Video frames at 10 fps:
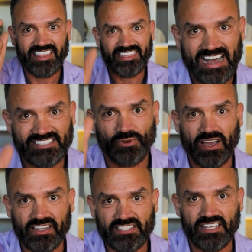That's
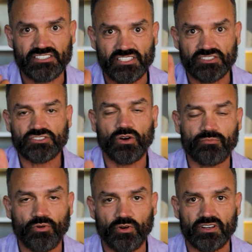why attention is so
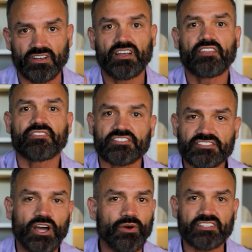important. The
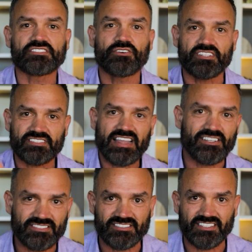Stoics knew this
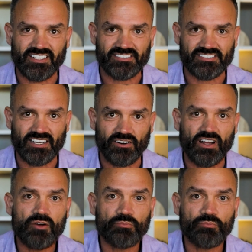thousands of years ago.